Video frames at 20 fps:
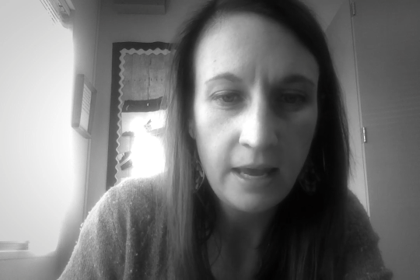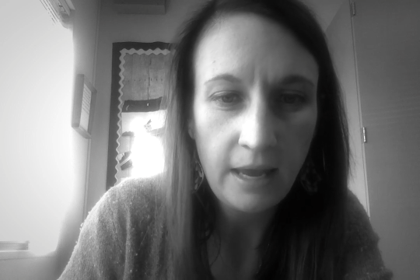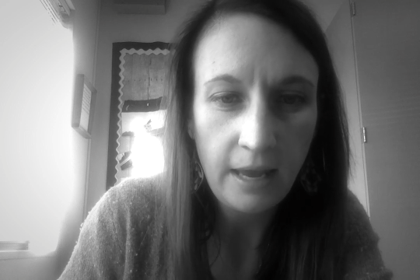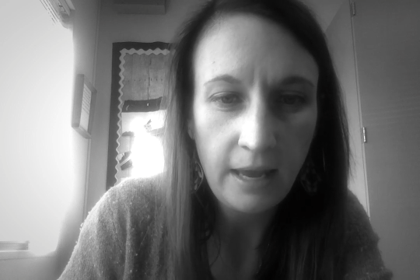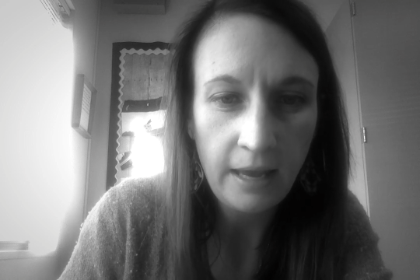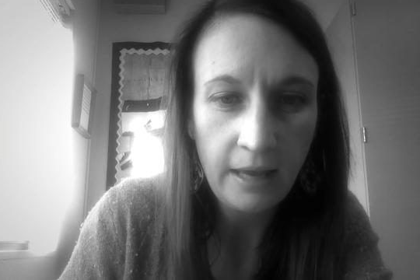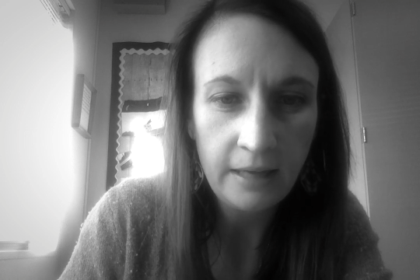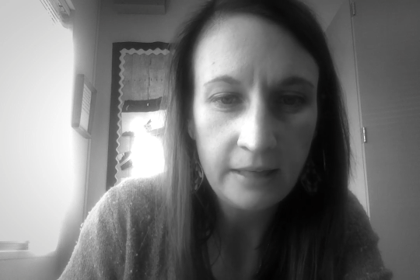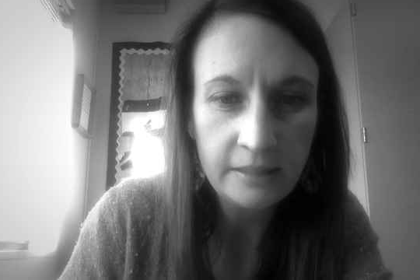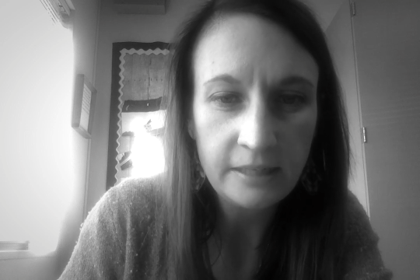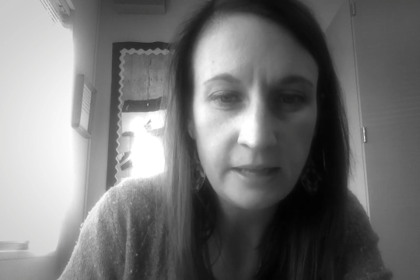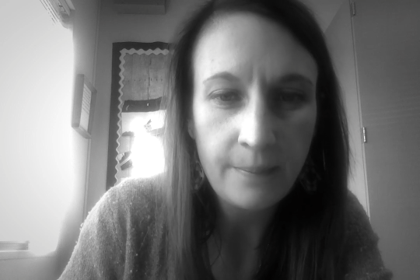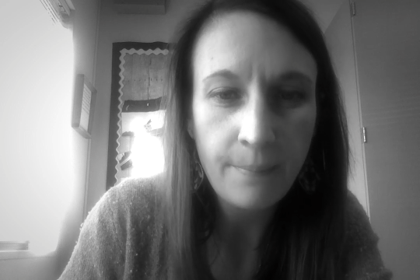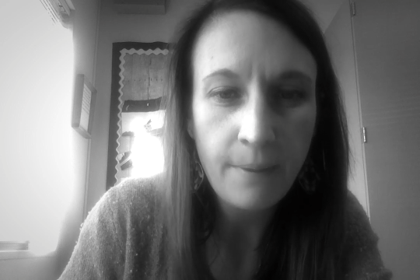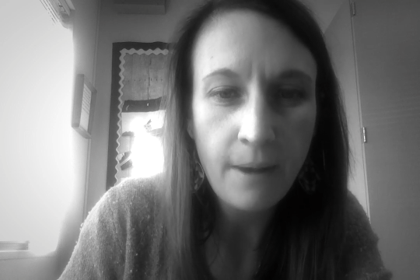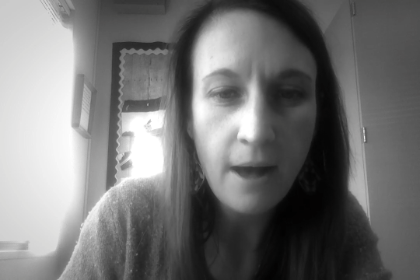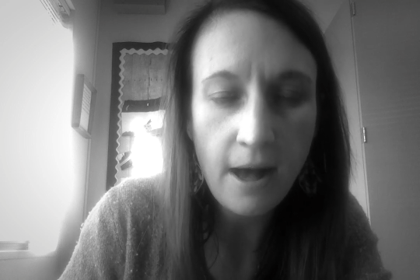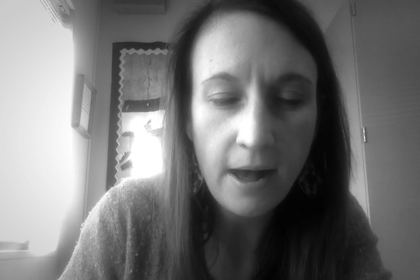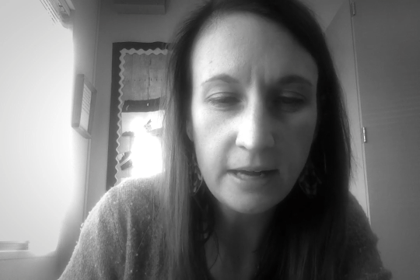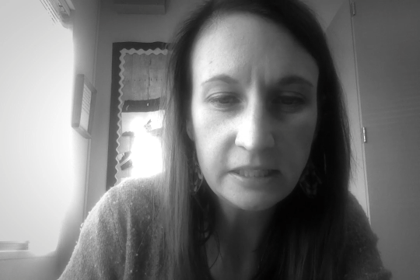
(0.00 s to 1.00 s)
and a
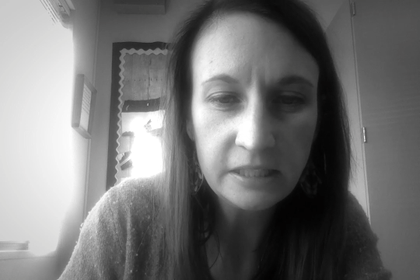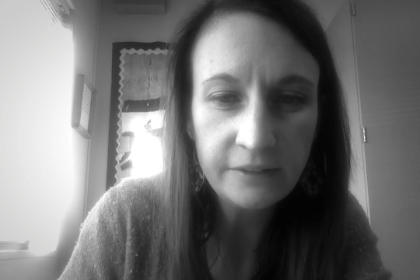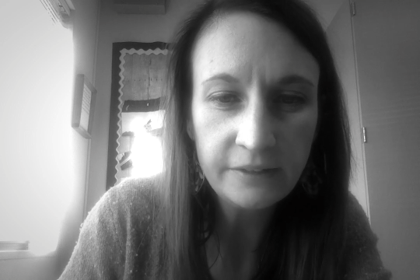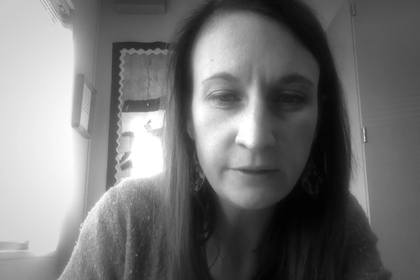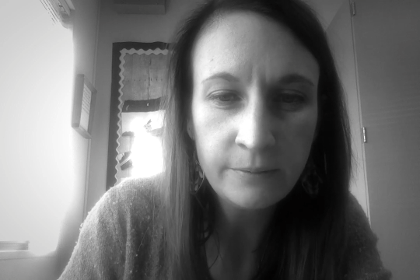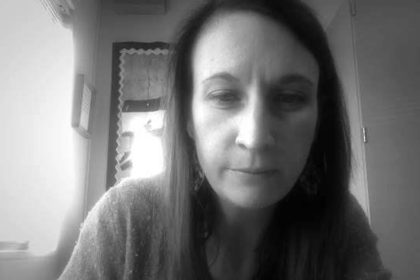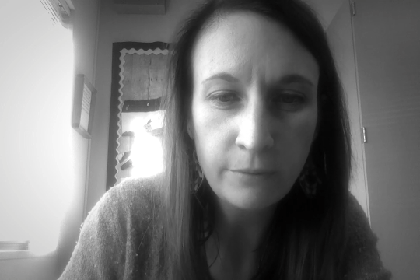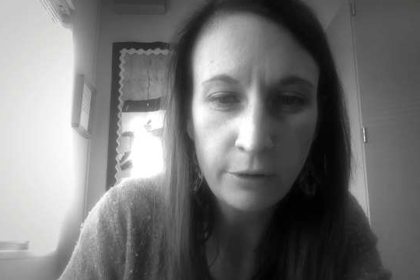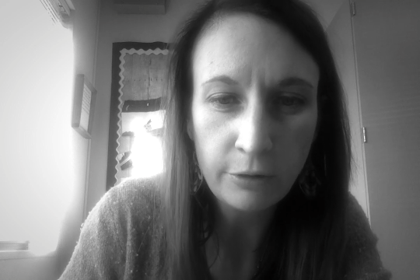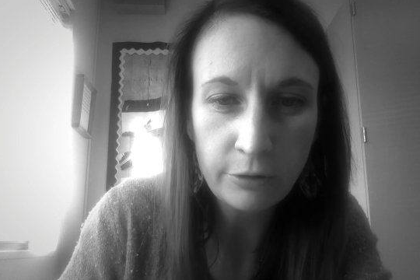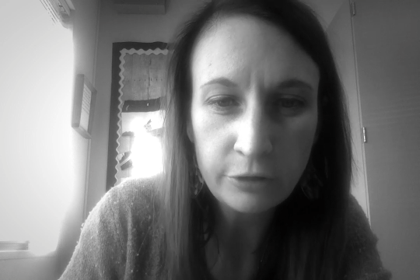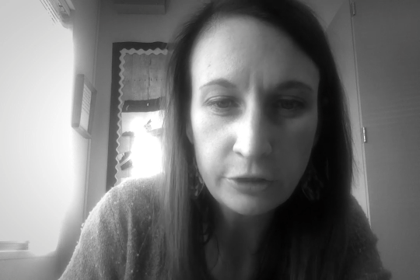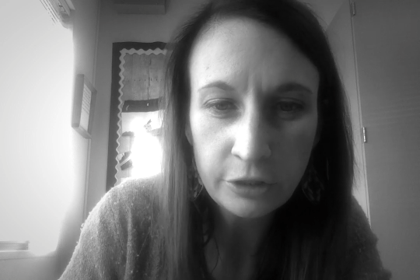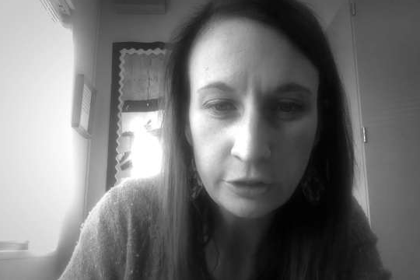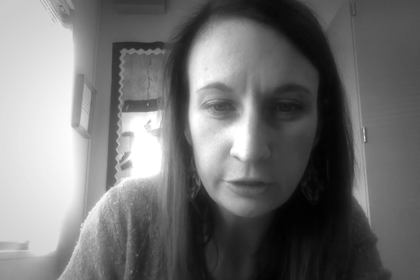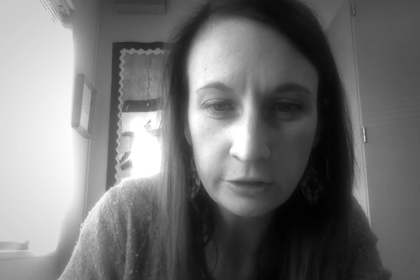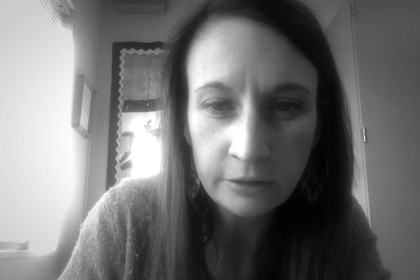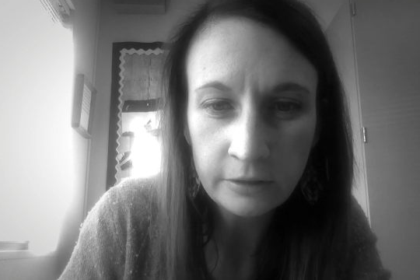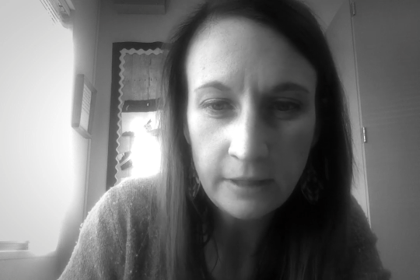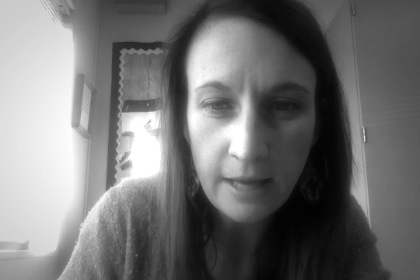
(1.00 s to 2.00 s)
positive
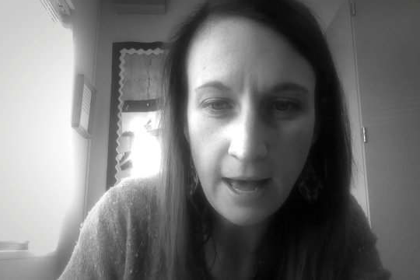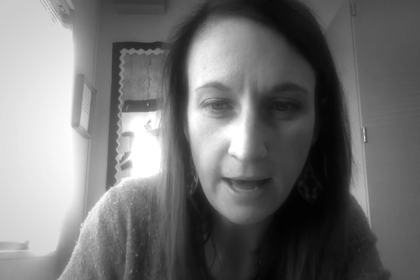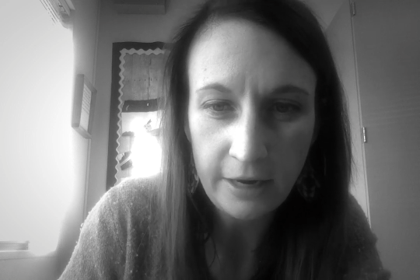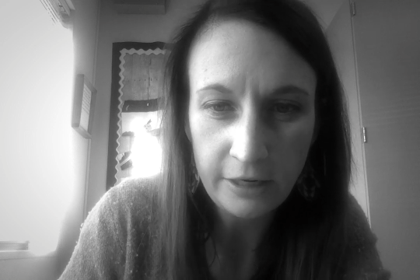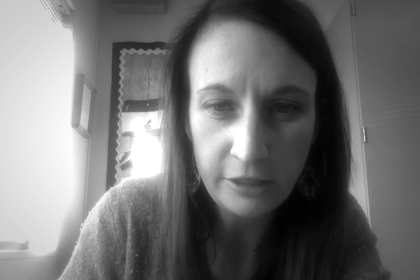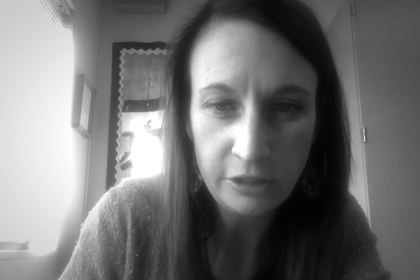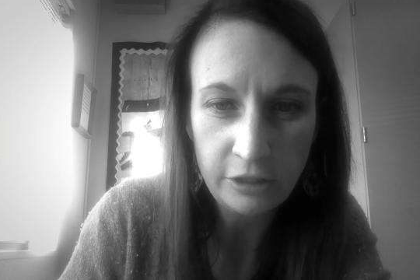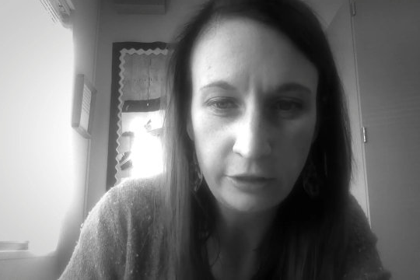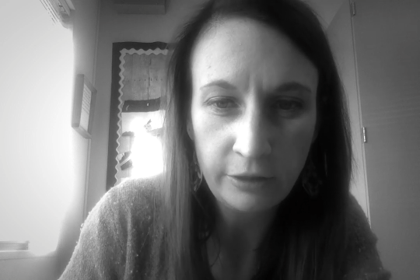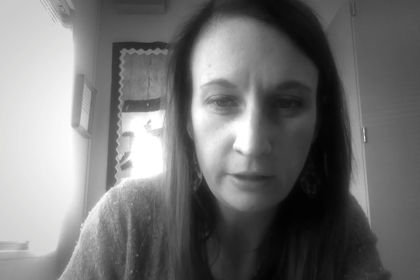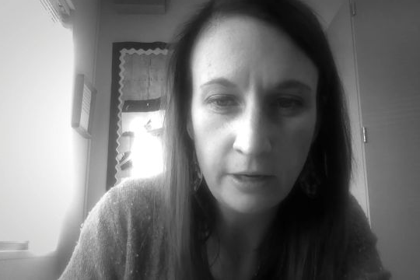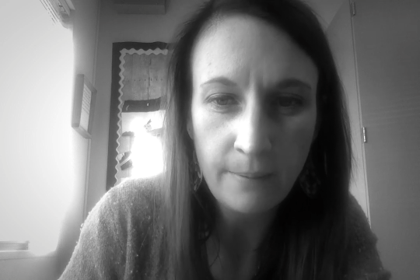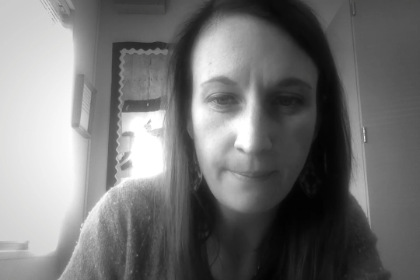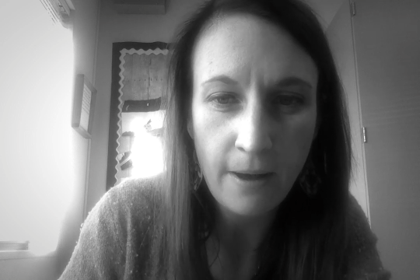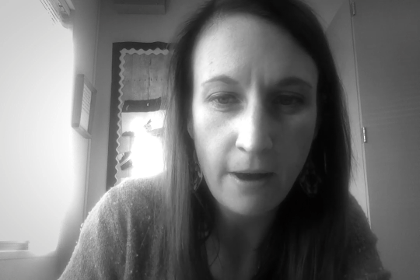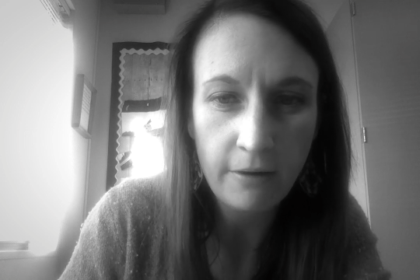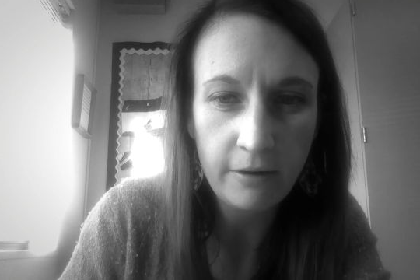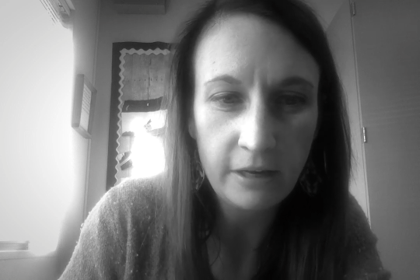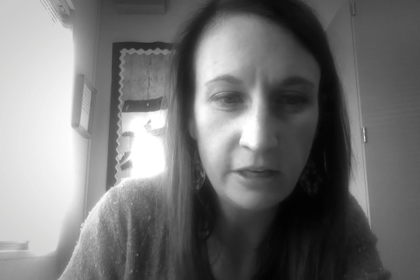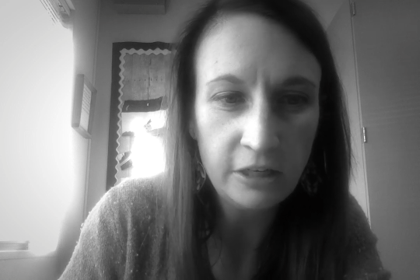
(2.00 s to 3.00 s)
emotional attitude
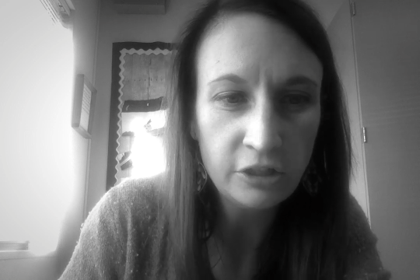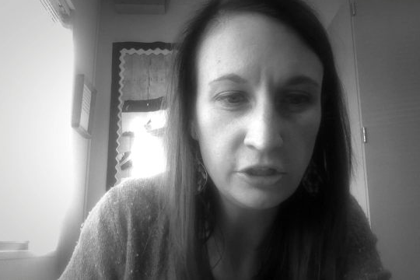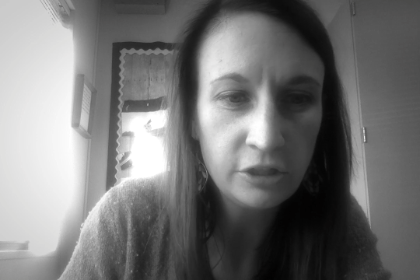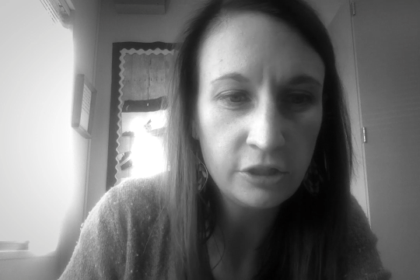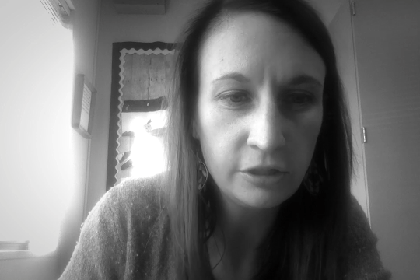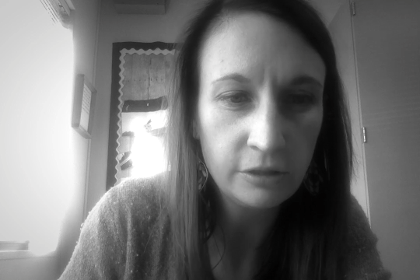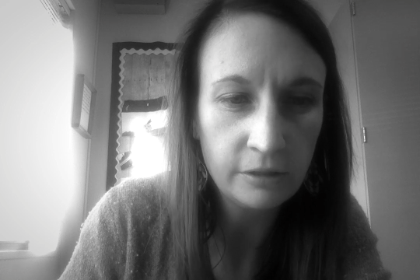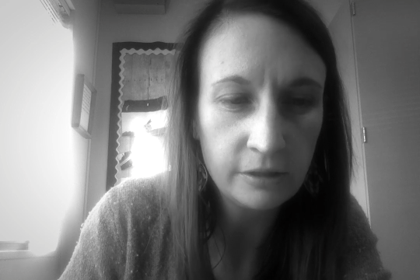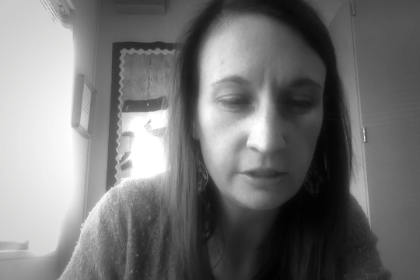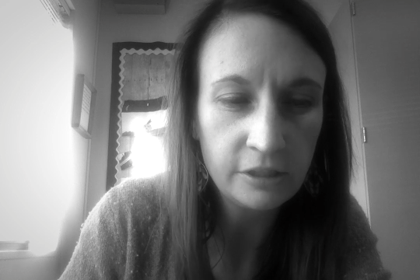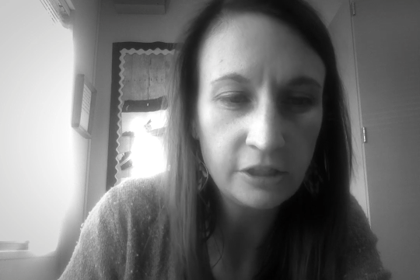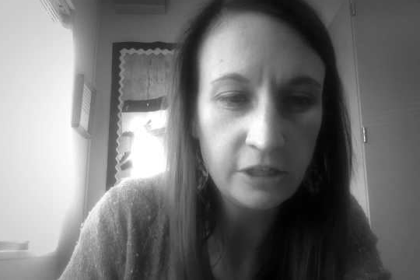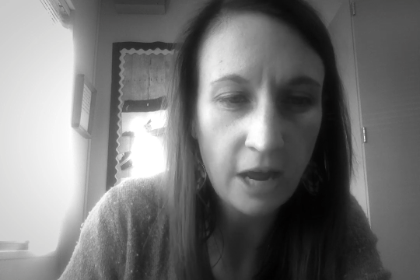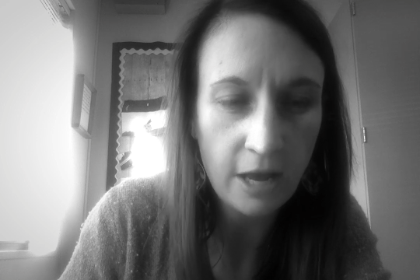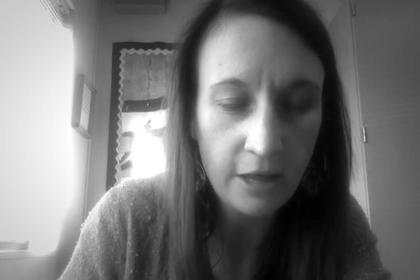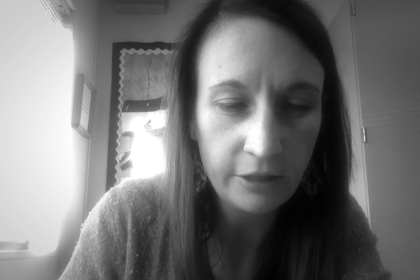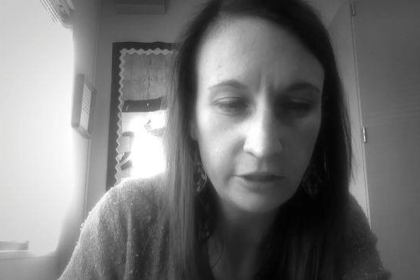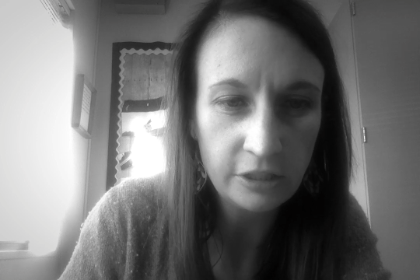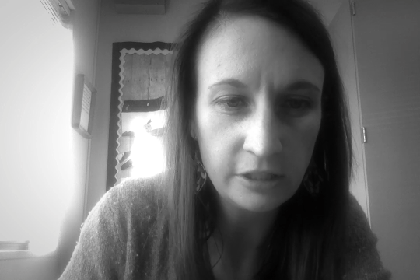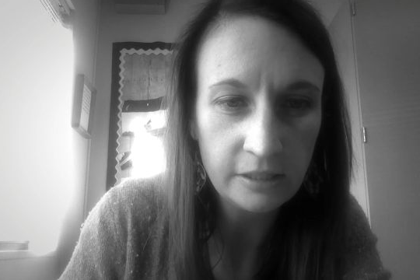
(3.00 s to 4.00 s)
about each student's
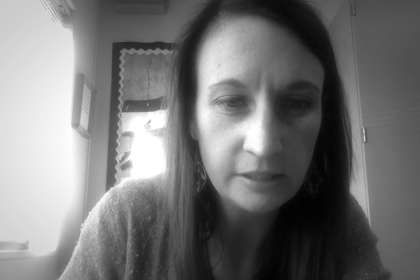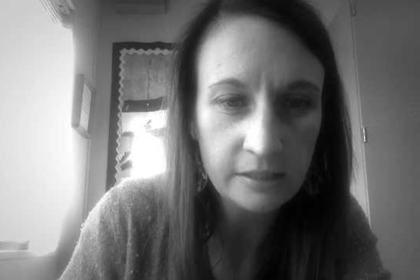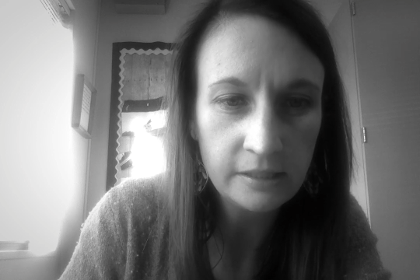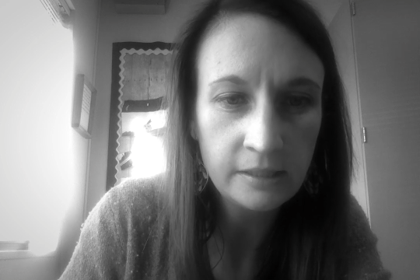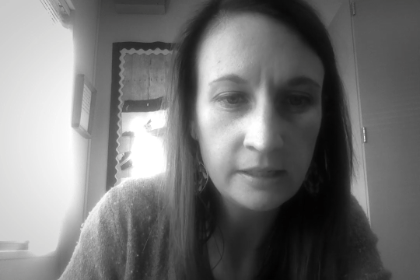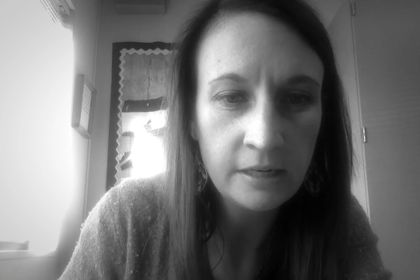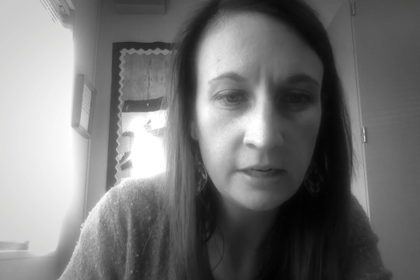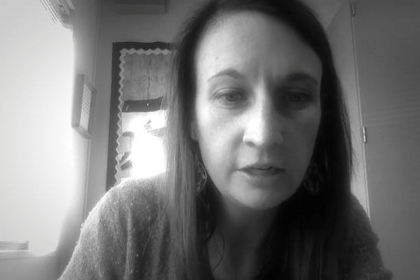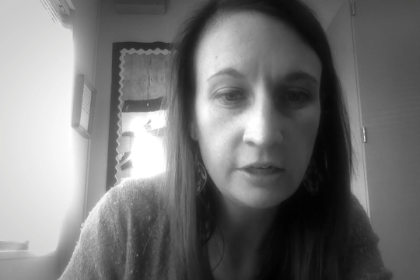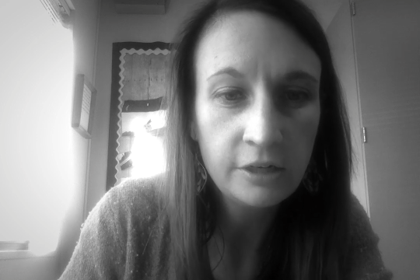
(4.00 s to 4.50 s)
challenges.